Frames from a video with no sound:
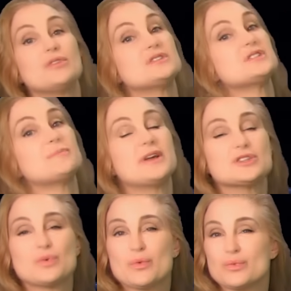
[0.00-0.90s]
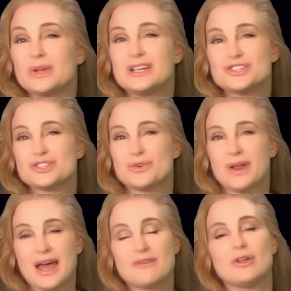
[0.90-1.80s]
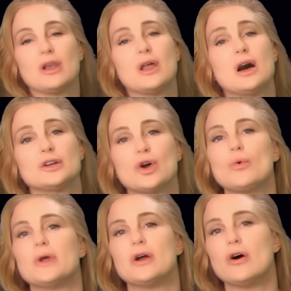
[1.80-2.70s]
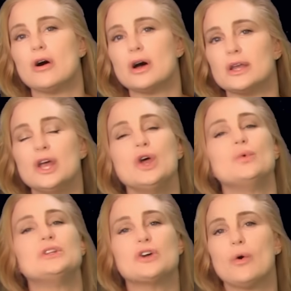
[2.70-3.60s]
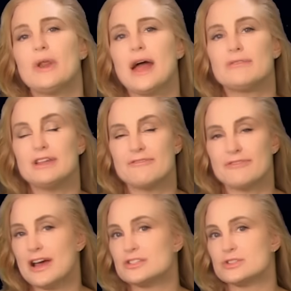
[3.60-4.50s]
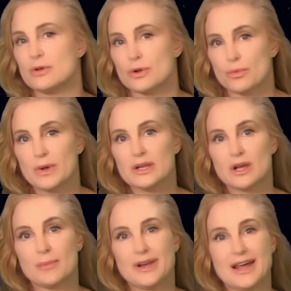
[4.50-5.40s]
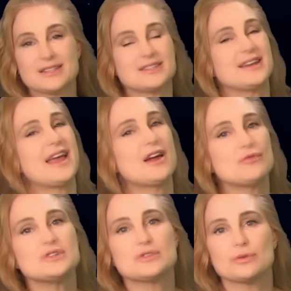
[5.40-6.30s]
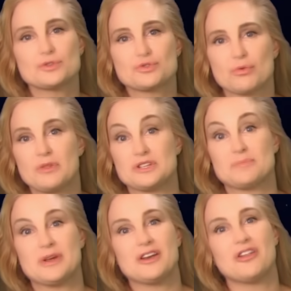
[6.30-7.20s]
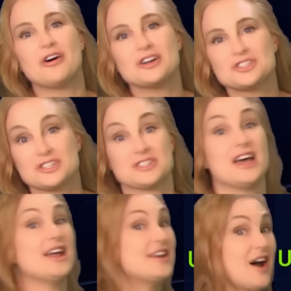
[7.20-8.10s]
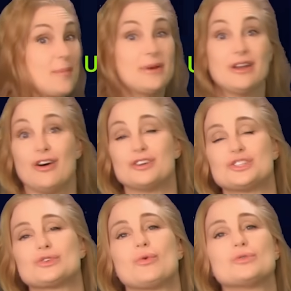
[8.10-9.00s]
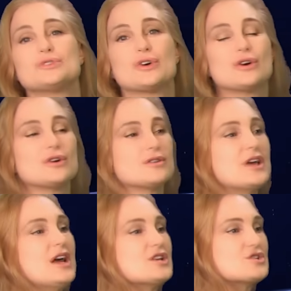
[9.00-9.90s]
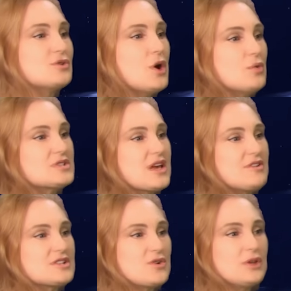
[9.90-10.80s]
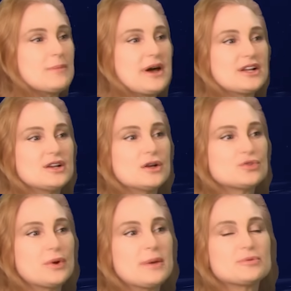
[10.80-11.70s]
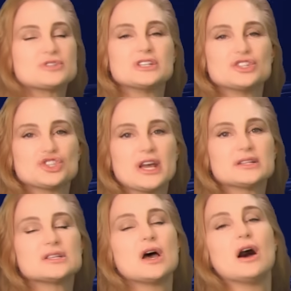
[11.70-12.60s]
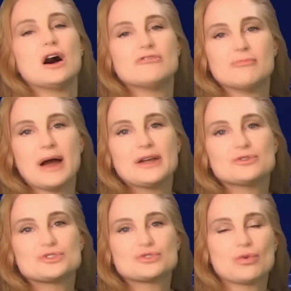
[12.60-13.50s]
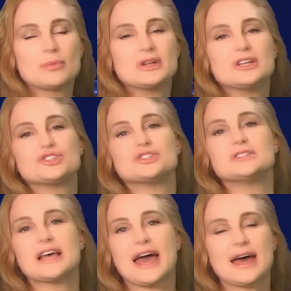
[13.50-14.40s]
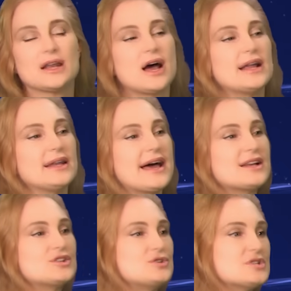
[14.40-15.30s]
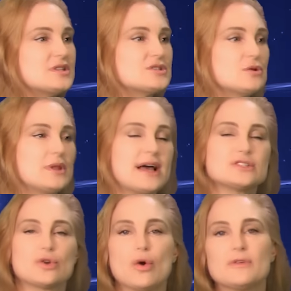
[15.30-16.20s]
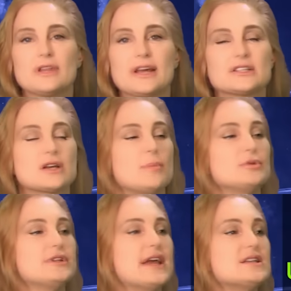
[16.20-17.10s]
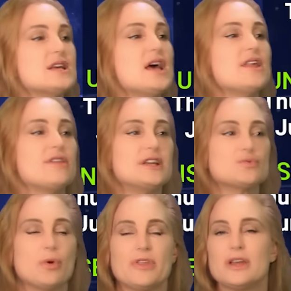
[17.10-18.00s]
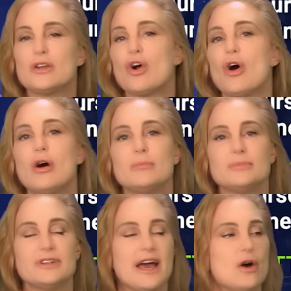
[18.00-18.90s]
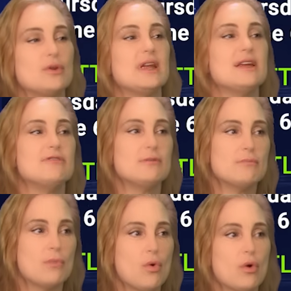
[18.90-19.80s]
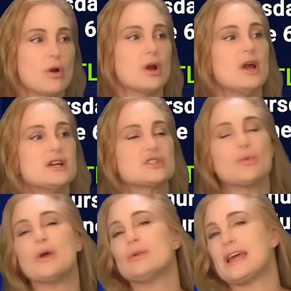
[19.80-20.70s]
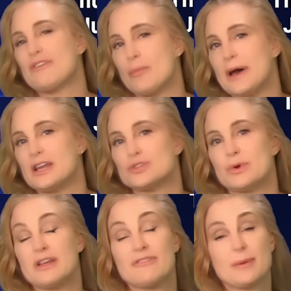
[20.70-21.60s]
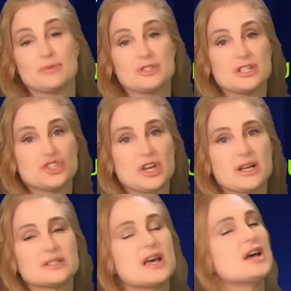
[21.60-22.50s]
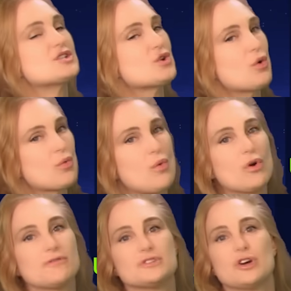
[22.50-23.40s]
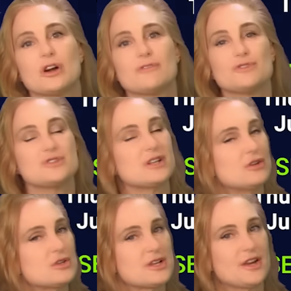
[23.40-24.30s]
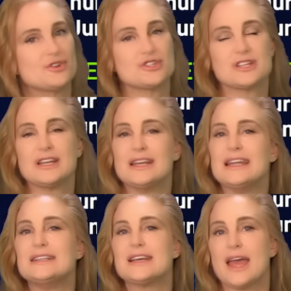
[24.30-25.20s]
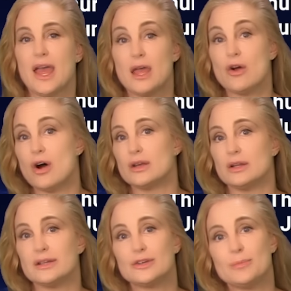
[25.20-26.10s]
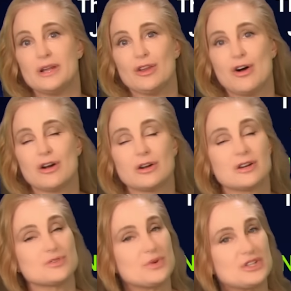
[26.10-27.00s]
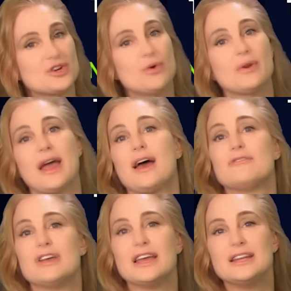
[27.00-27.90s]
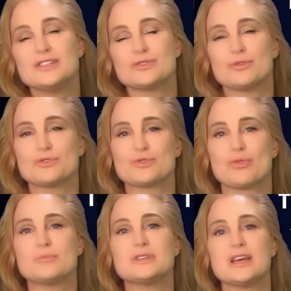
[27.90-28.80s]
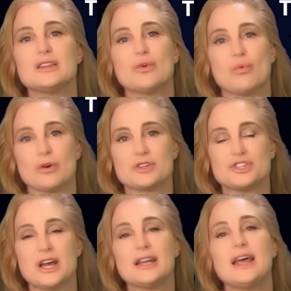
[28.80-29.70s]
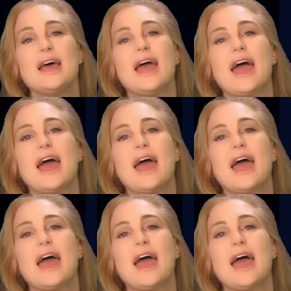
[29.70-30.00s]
This is because we really just don't have a lot going on. We don't have any fast solar wind coming at us, and every solar storm that's been launched has not been launched towards Earth. So NOAA is giving us only about a 20% chance of minor storm conditions at high latitudes, and this will last over the next couple days. Things will then calm down even more, so we only have about a 25% chance. So aurora photographers, it looks like you're just going to need to hang on a little bit longer because we don't have any solar storms in the works yet.